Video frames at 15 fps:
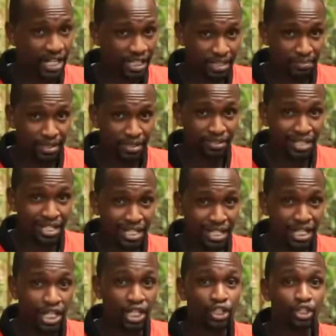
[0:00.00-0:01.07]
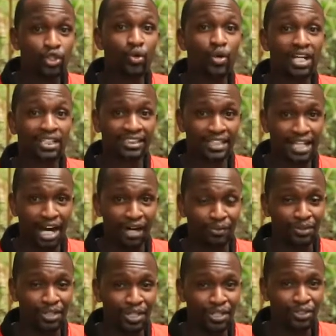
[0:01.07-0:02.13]
And number three, do it now.
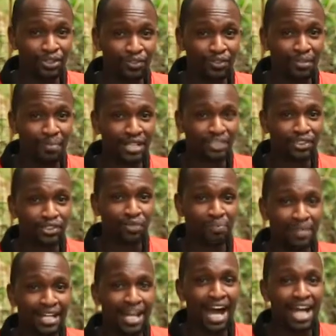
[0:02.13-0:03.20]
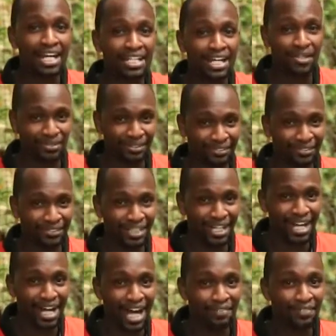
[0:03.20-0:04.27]
So from my Snow Peak hideout,
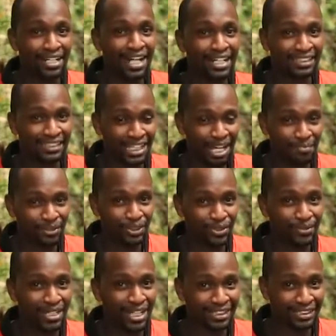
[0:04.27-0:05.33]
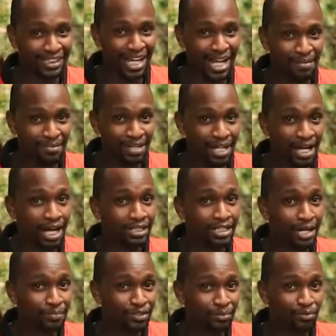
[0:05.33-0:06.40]
have a nice time. See you next time at
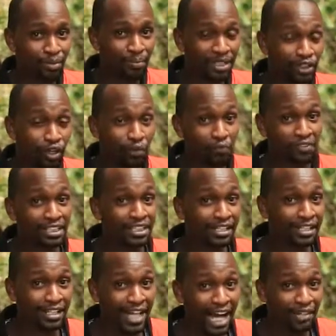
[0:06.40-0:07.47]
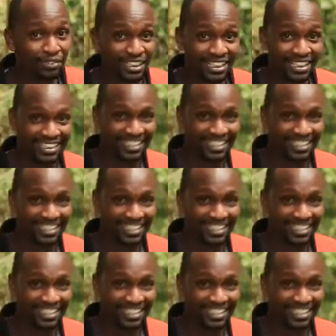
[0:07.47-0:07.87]
the MC Moments, hopefully in another county.